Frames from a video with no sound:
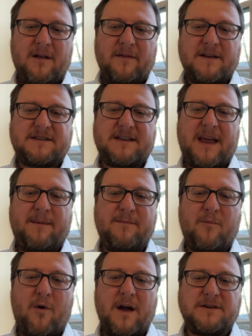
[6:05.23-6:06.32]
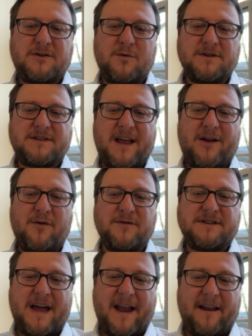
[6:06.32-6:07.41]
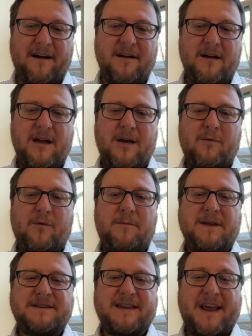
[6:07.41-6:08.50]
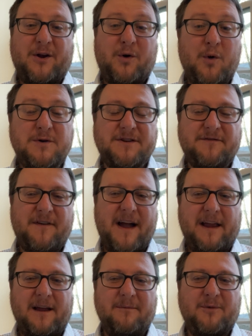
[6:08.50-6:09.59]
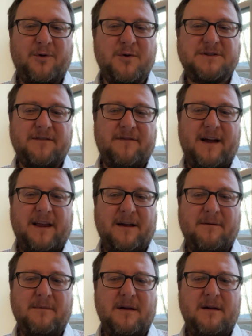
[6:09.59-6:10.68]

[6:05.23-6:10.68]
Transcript: the same ones who were saying Hosanna would be saying, crucify him, crucify him.